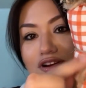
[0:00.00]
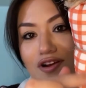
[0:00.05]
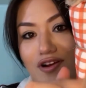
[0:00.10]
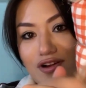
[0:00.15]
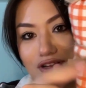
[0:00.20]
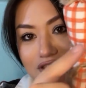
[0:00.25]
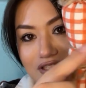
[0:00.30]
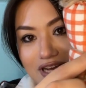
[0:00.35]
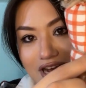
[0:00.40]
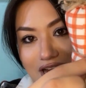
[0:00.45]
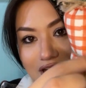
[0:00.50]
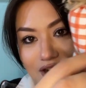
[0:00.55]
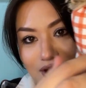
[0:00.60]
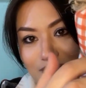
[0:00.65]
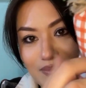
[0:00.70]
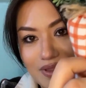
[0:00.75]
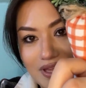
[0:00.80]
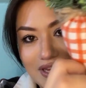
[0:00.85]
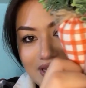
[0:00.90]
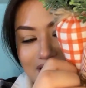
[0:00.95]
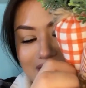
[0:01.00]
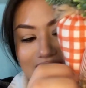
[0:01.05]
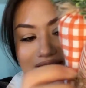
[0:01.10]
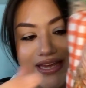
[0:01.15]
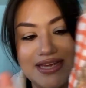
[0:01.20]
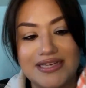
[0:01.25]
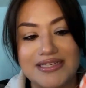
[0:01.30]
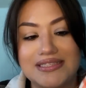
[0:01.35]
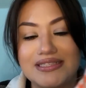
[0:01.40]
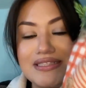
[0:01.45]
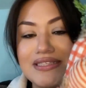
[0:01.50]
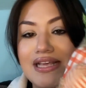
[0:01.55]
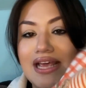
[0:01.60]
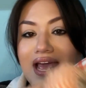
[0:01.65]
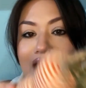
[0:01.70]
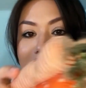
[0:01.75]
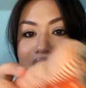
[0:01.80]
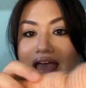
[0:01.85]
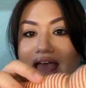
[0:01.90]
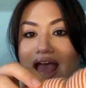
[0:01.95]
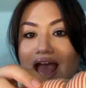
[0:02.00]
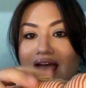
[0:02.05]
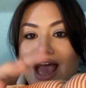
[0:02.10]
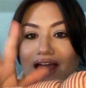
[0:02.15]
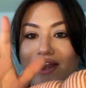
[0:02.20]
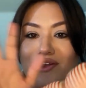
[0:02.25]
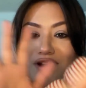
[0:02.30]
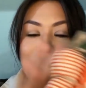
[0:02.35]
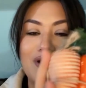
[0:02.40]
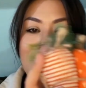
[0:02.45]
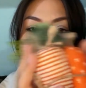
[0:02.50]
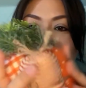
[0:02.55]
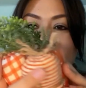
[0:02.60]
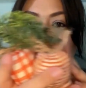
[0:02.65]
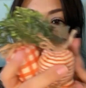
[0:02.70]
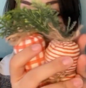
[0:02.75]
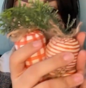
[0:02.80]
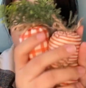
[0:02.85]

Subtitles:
all tied up like this. I don't know, I just thought